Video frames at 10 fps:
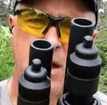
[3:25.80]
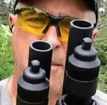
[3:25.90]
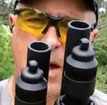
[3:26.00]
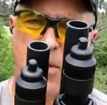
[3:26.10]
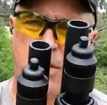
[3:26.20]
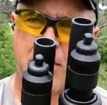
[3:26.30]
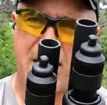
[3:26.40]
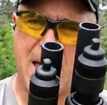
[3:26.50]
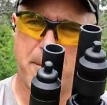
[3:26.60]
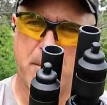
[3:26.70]
about
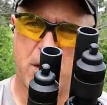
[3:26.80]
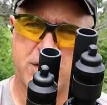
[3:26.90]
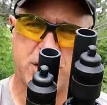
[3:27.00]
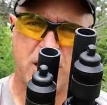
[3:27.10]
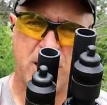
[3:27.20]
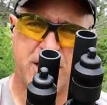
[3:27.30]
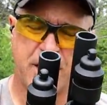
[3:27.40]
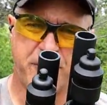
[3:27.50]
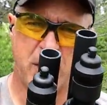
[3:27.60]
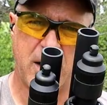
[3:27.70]
that much
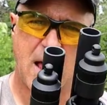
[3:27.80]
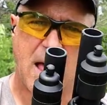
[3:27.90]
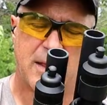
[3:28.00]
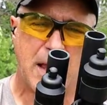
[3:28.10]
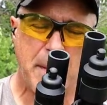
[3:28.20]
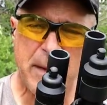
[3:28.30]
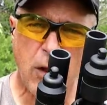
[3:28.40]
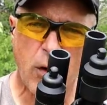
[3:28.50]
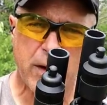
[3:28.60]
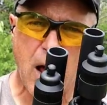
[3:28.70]
different. Let me
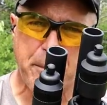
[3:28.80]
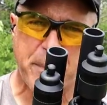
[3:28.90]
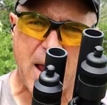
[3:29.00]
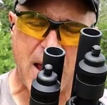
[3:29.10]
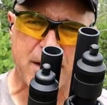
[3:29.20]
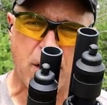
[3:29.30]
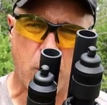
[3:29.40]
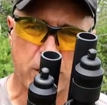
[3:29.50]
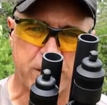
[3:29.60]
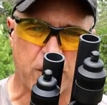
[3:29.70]
load it up and
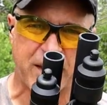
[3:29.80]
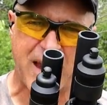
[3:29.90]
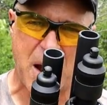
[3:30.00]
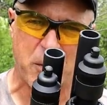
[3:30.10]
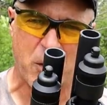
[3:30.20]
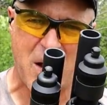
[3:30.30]
we'll turn the camera